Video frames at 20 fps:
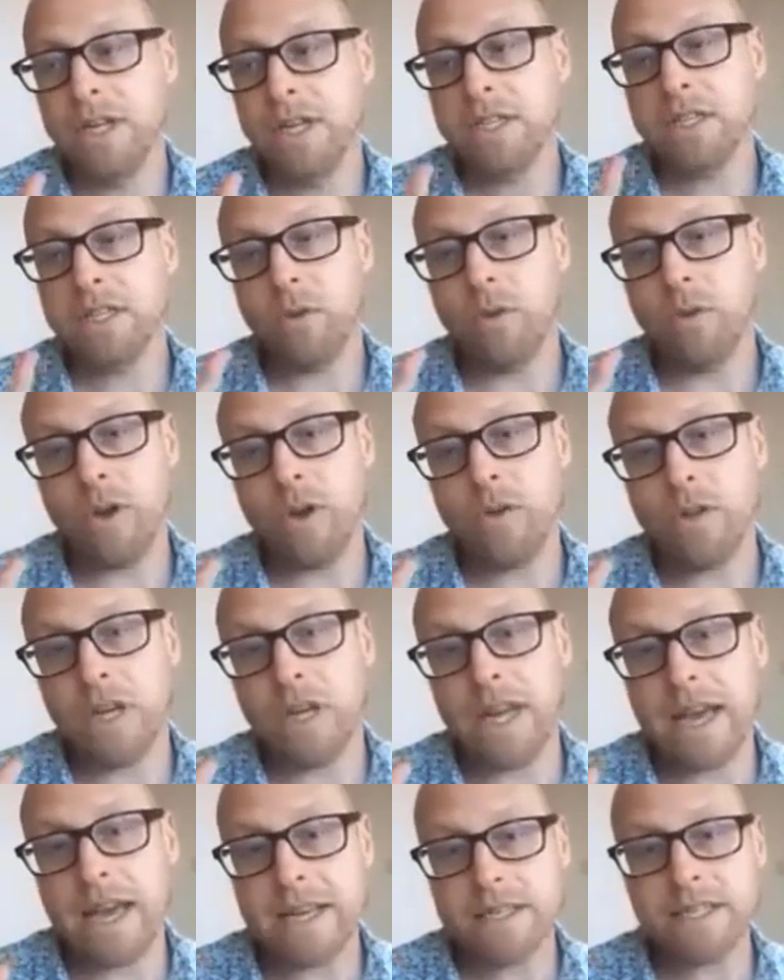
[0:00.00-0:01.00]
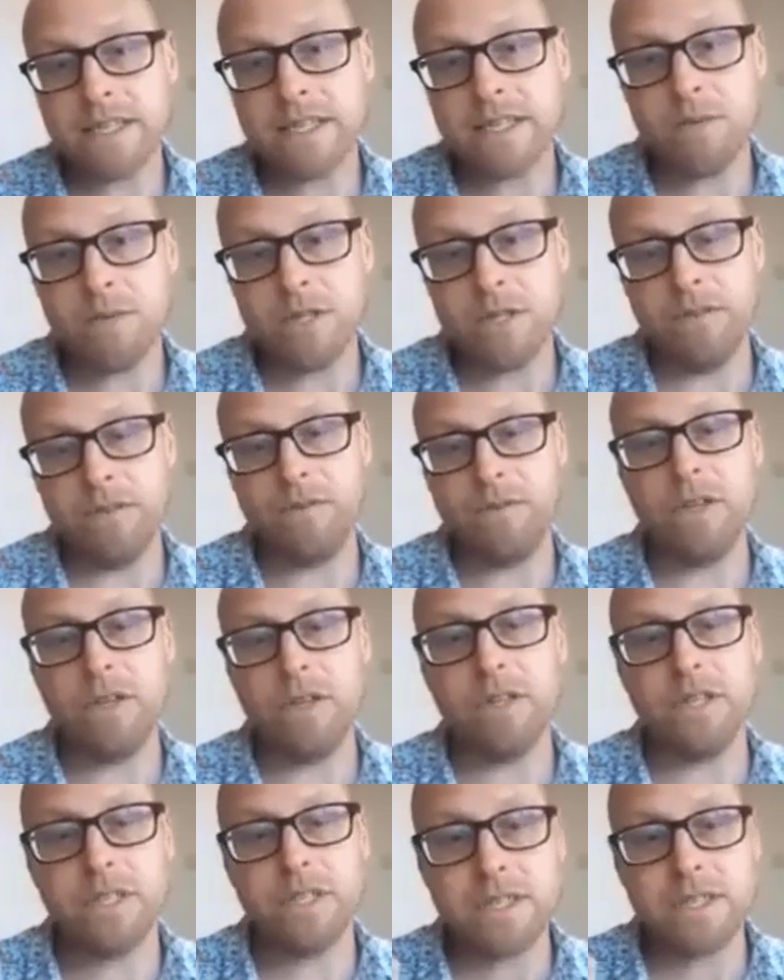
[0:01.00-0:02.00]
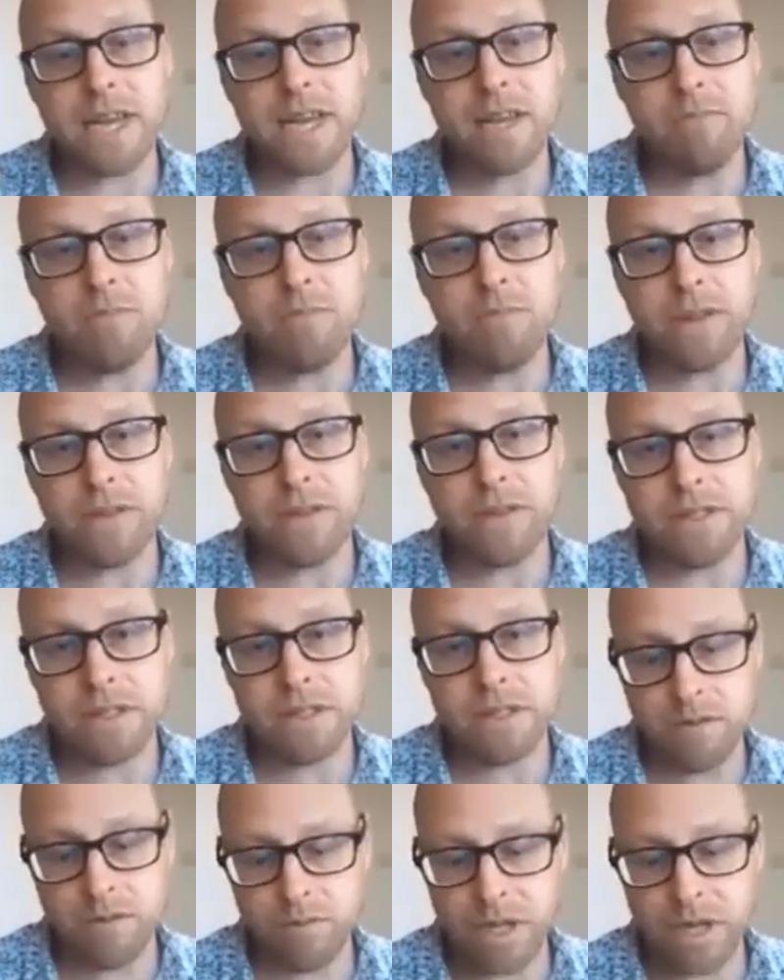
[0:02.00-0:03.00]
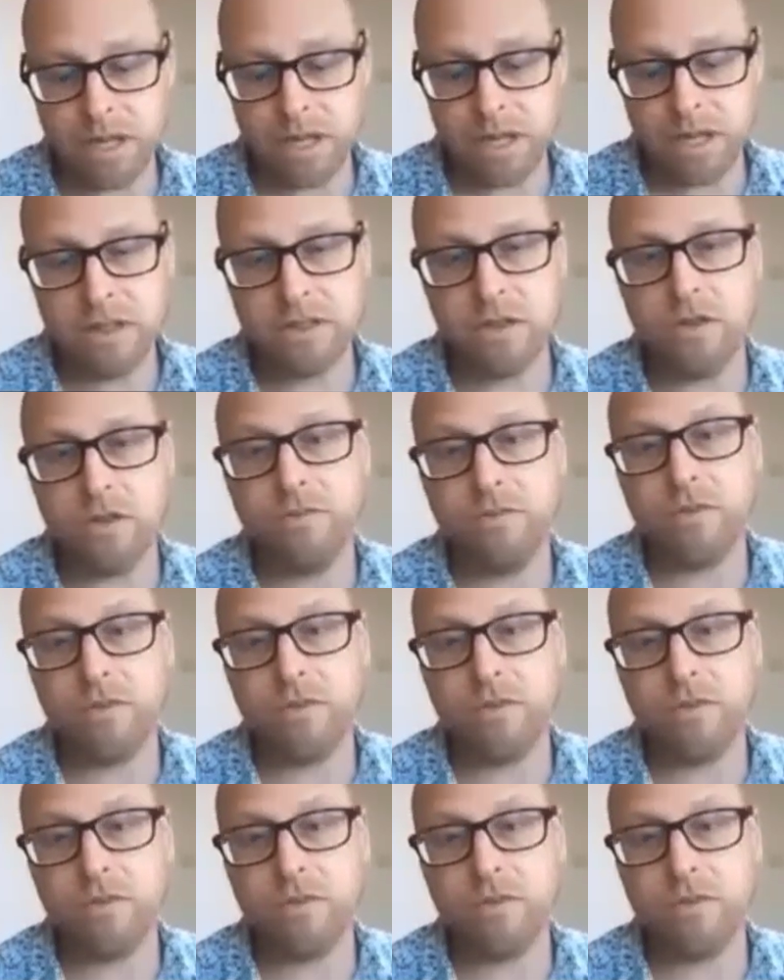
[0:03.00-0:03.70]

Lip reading: So although the landscape's different, the same methods can be sort of